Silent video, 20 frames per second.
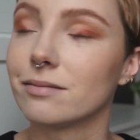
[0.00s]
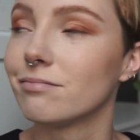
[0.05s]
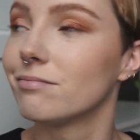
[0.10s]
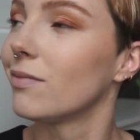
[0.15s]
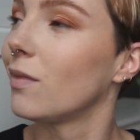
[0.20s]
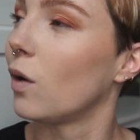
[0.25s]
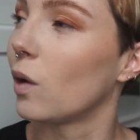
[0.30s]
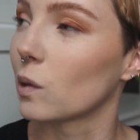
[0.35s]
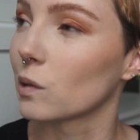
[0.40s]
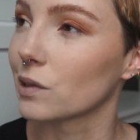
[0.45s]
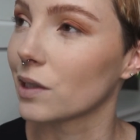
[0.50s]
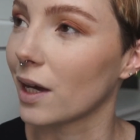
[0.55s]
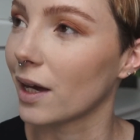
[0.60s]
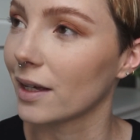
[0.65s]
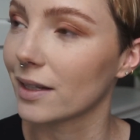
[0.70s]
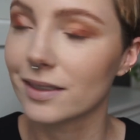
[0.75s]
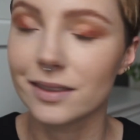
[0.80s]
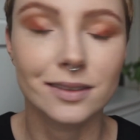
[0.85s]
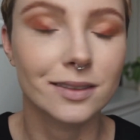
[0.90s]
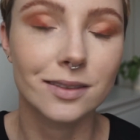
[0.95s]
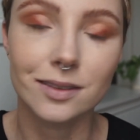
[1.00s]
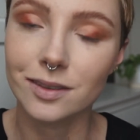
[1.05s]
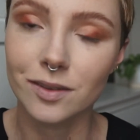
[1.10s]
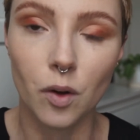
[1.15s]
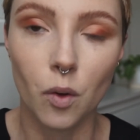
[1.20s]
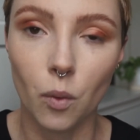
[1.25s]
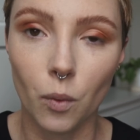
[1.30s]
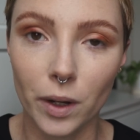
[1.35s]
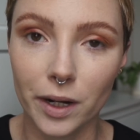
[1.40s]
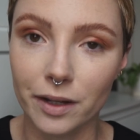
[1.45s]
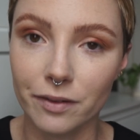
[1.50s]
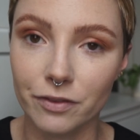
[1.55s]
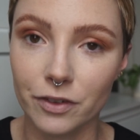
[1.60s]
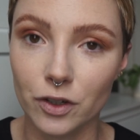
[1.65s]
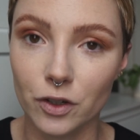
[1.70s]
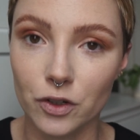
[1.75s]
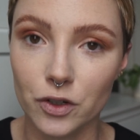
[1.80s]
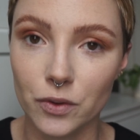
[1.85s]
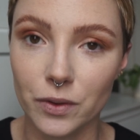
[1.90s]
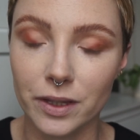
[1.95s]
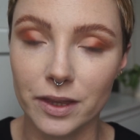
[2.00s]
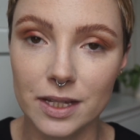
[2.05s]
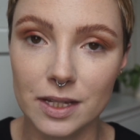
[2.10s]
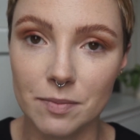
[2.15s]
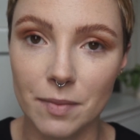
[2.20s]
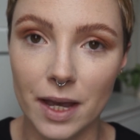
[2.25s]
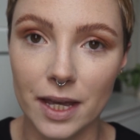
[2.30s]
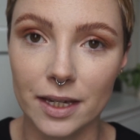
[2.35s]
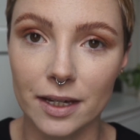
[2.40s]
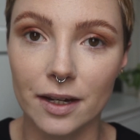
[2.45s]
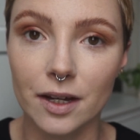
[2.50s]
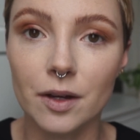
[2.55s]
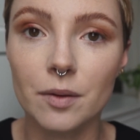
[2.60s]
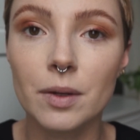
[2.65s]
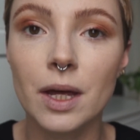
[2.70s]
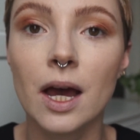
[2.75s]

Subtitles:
all night, whenever you're doing this makeup,